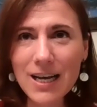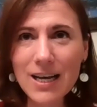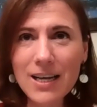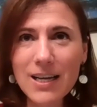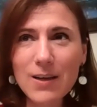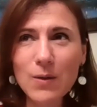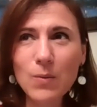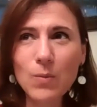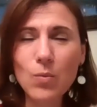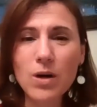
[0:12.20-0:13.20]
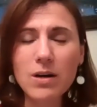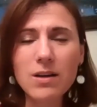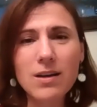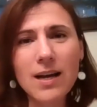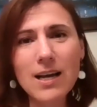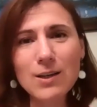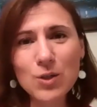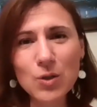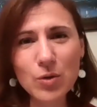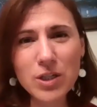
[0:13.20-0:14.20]
I work at
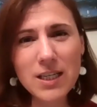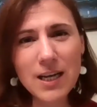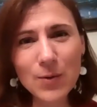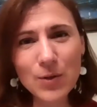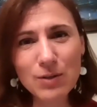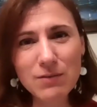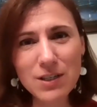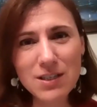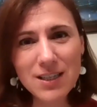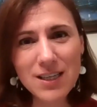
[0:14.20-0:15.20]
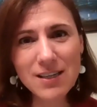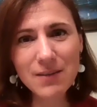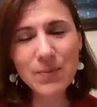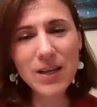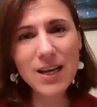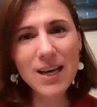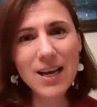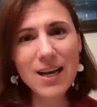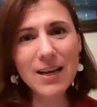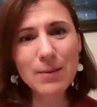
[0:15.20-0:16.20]
Georgetown University.
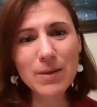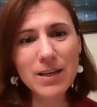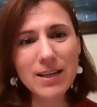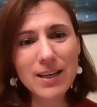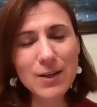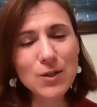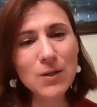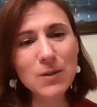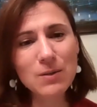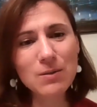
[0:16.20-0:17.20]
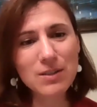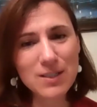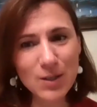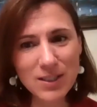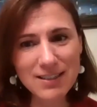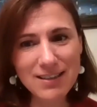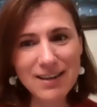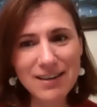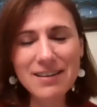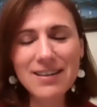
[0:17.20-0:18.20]
I am an internal consultant
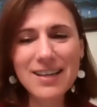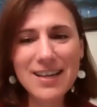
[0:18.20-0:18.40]
there.